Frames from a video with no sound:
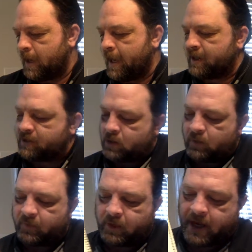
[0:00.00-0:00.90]
x
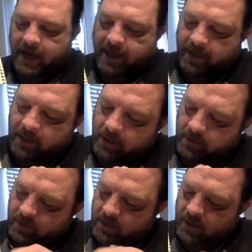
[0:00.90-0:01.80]
over 9,
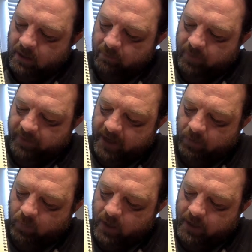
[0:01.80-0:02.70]
but that
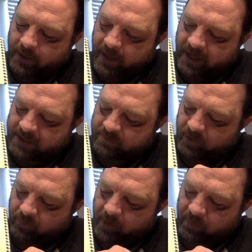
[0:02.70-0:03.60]
1 has to
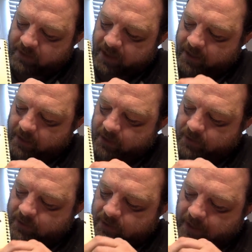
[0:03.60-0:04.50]
be represented
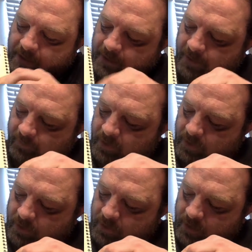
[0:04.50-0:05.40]
slightly different.
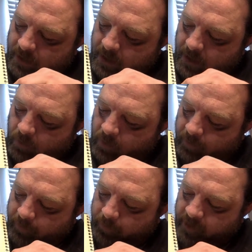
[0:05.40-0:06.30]
Well,
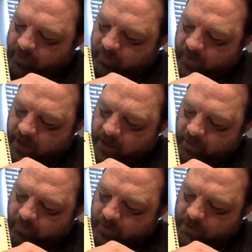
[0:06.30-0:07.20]
3 and
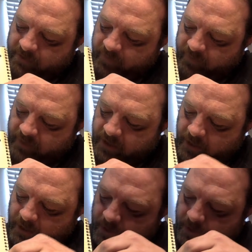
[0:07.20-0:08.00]
5 is 15,